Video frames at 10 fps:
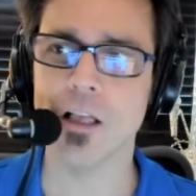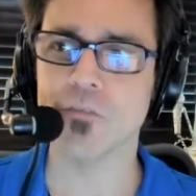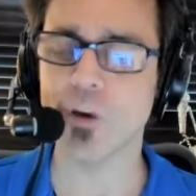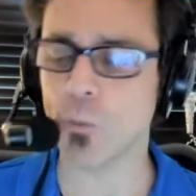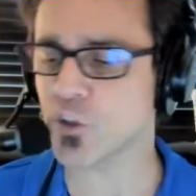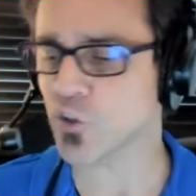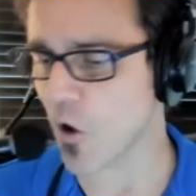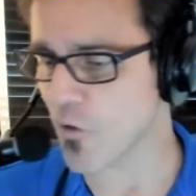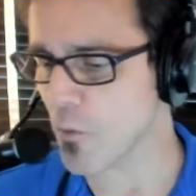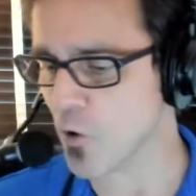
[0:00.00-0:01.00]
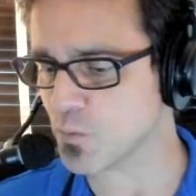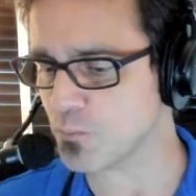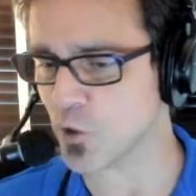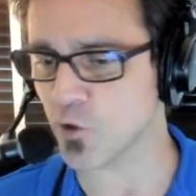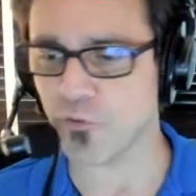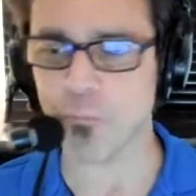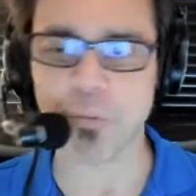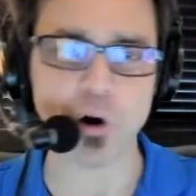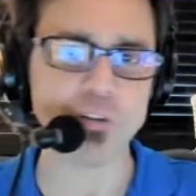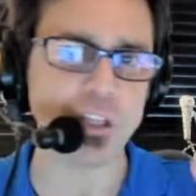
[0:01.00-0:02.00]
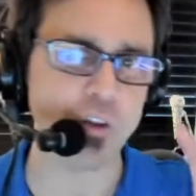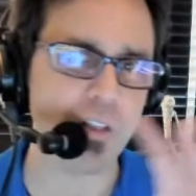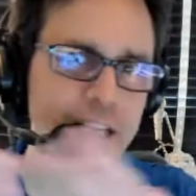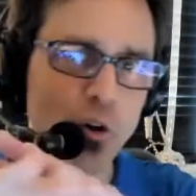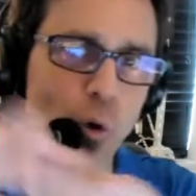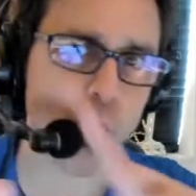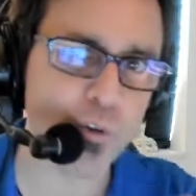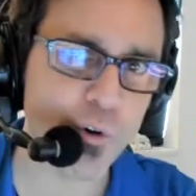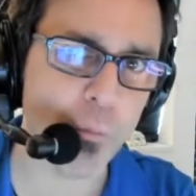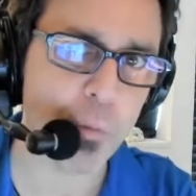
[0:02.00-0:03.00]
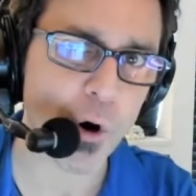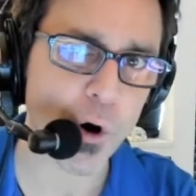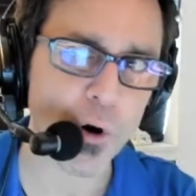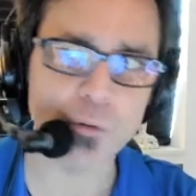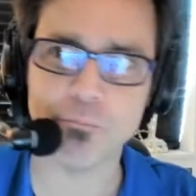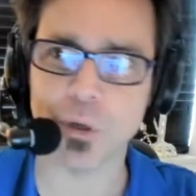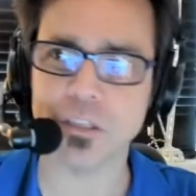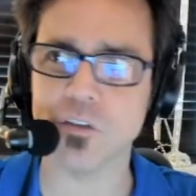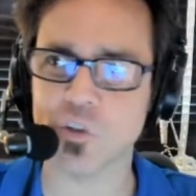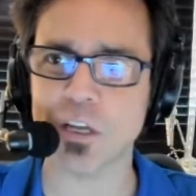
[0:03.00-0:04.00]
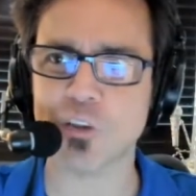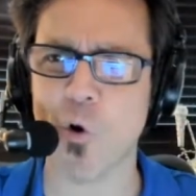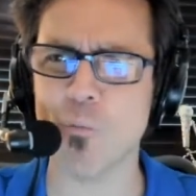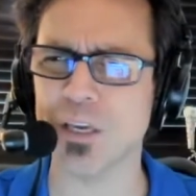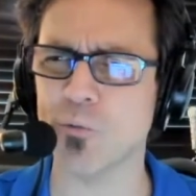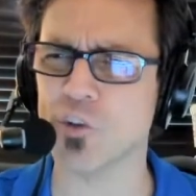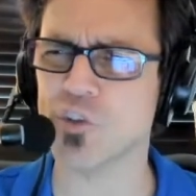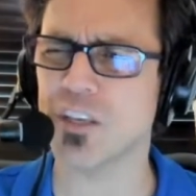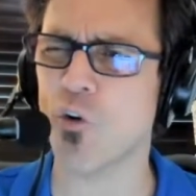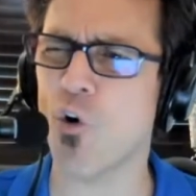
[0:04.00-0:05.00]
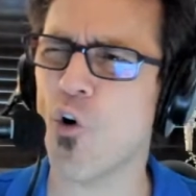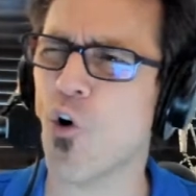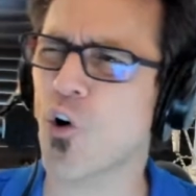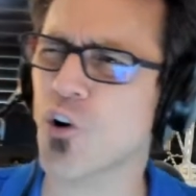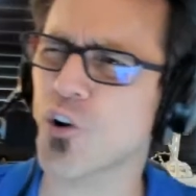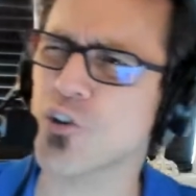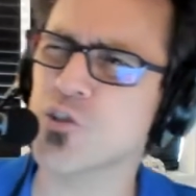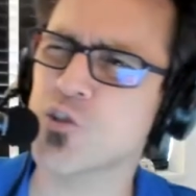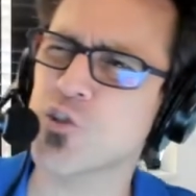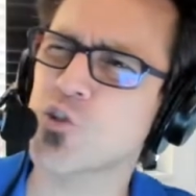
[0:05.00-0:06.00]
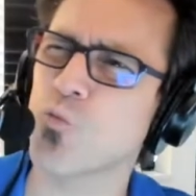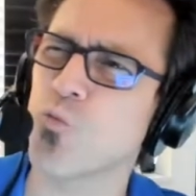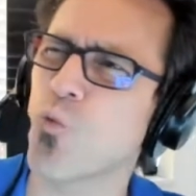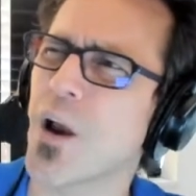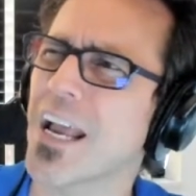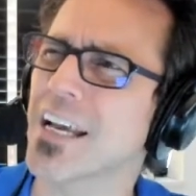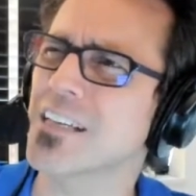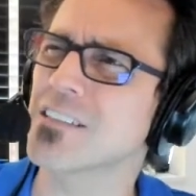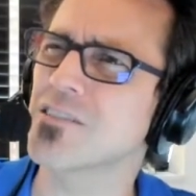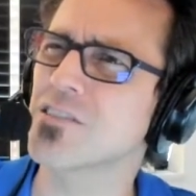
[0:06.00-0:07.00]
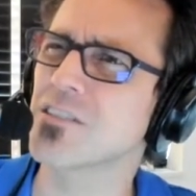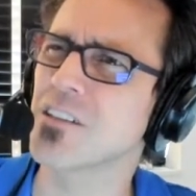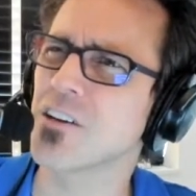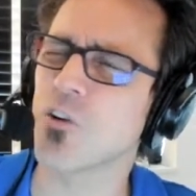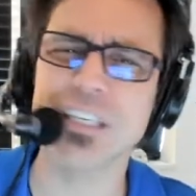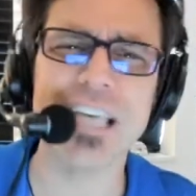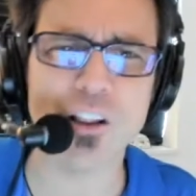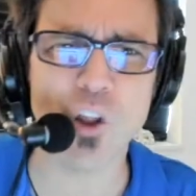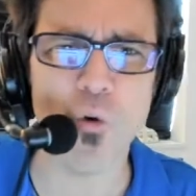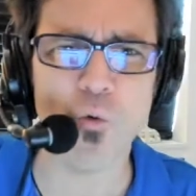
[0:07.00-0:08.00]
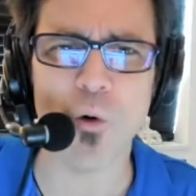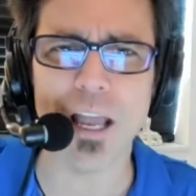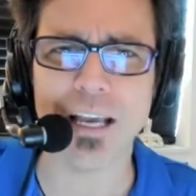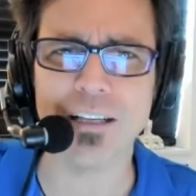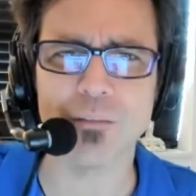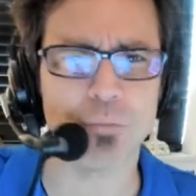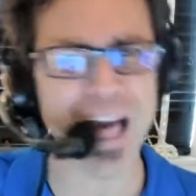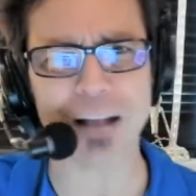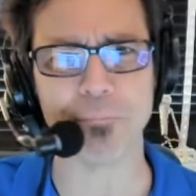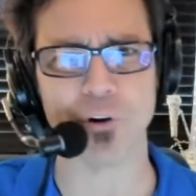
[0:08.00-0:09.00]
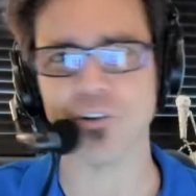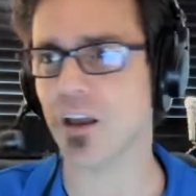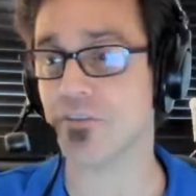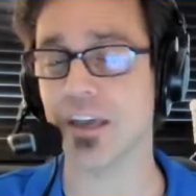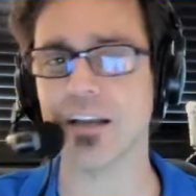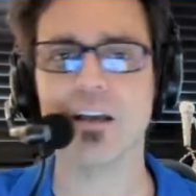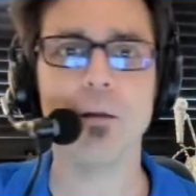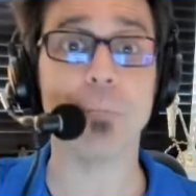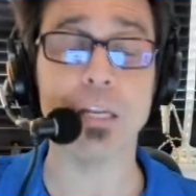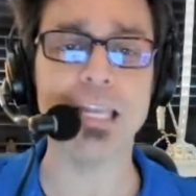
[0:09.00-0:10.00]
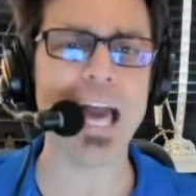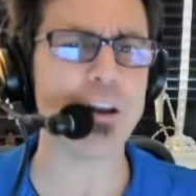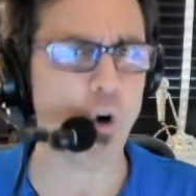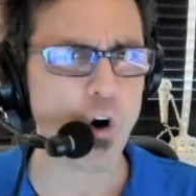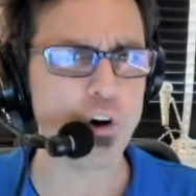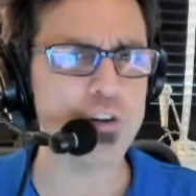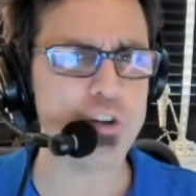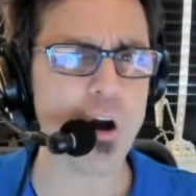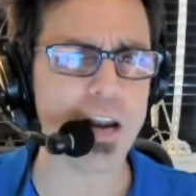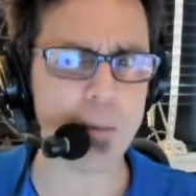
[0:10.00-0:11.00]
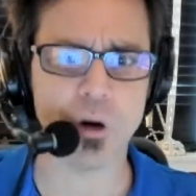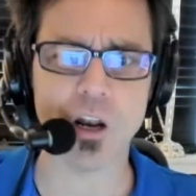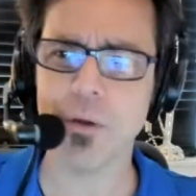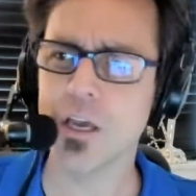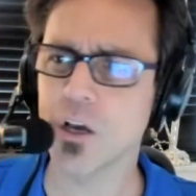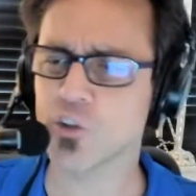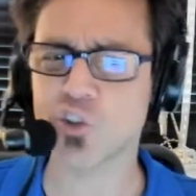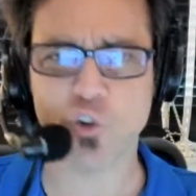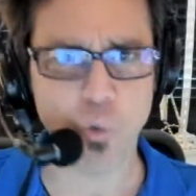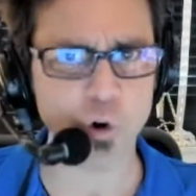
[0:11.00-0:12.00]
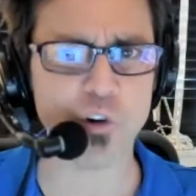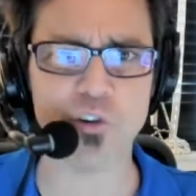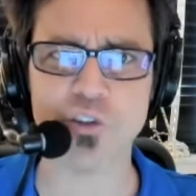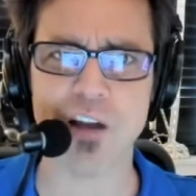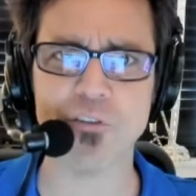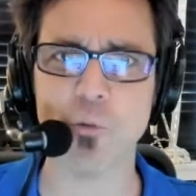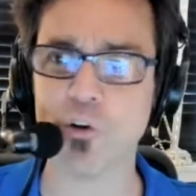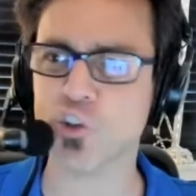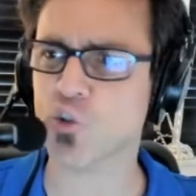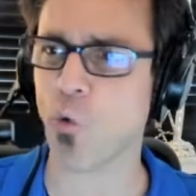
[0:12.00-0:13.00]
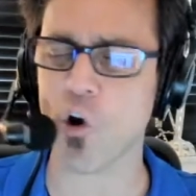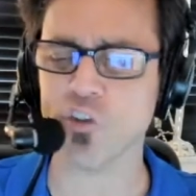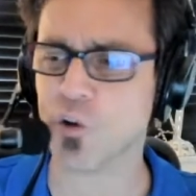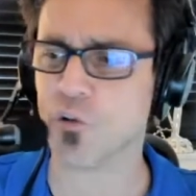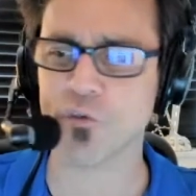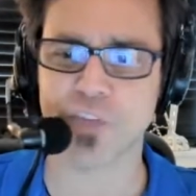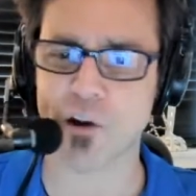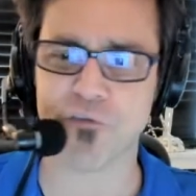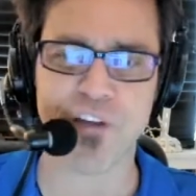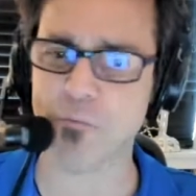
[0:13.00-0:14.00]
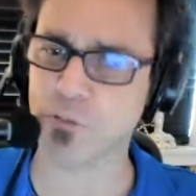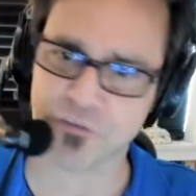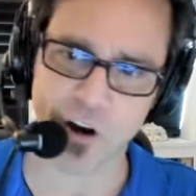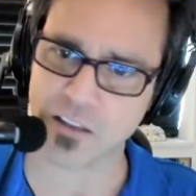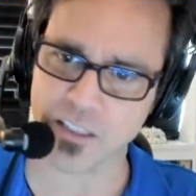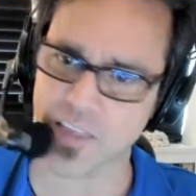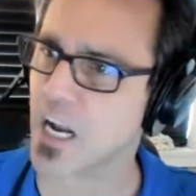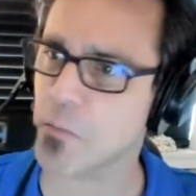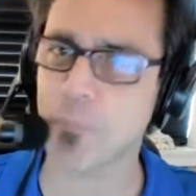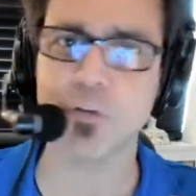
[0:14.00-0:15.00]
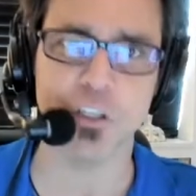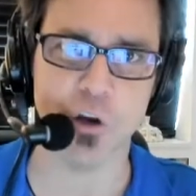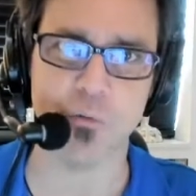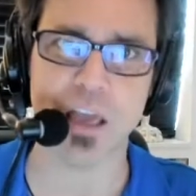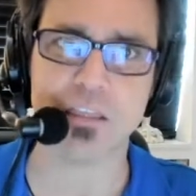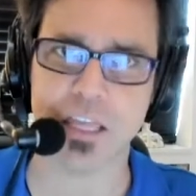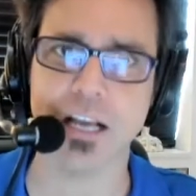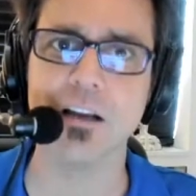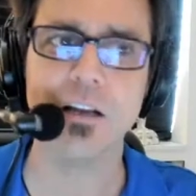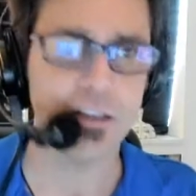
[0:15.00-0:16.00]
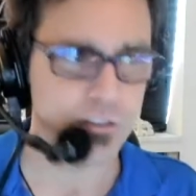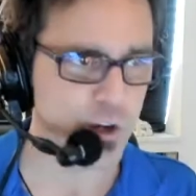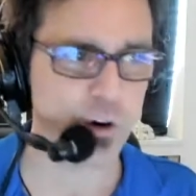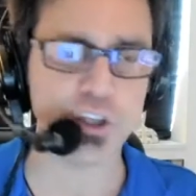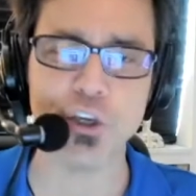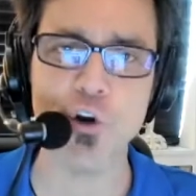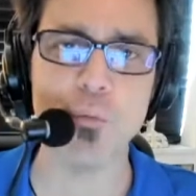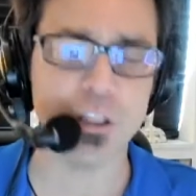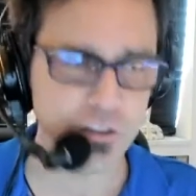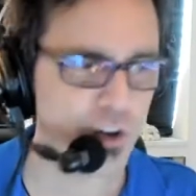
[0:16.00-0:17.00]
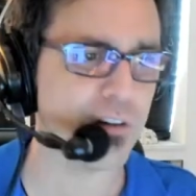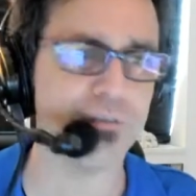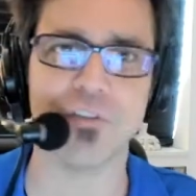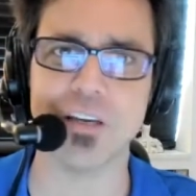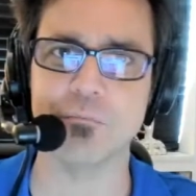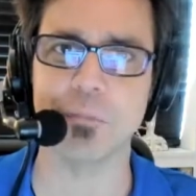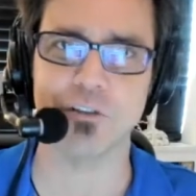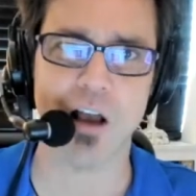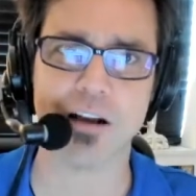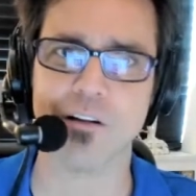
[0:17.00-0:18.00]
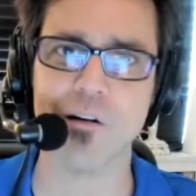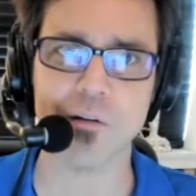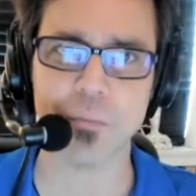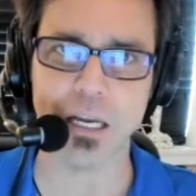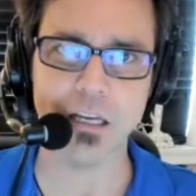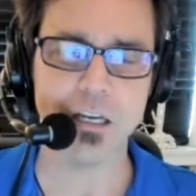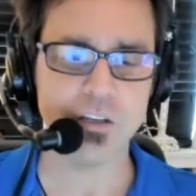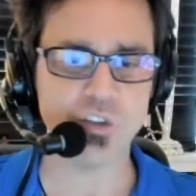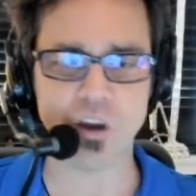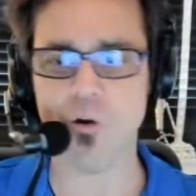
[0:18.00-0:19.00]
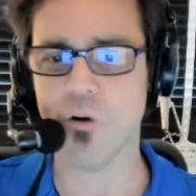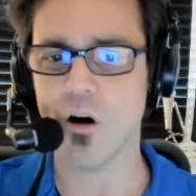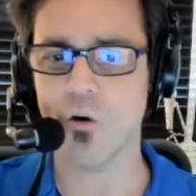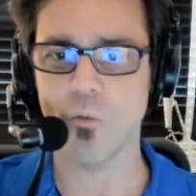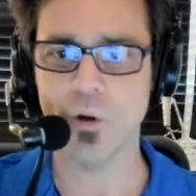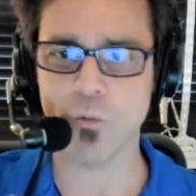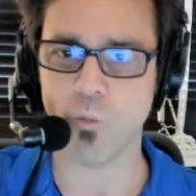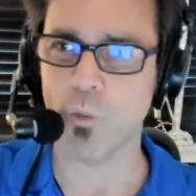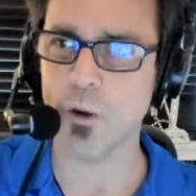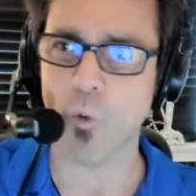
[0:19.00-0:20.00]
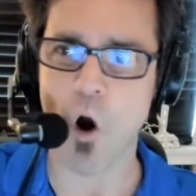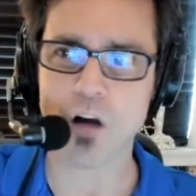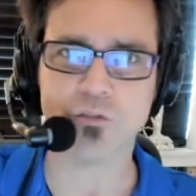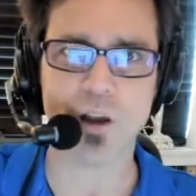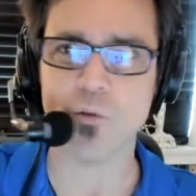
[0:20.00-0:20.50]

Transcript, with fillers: that we saw the most beautiful bird that looked like an oriole bird, but somebody told me it was an orange winged or yellow winged blackbird, I think. But it had orange okay. on it. I put it up. Squirrels everywhere. Squirrels that are, that are family friendly. They come up to you. They think you're human. You're going to feed me. You're not going to hurt me. So nice. we we walked around.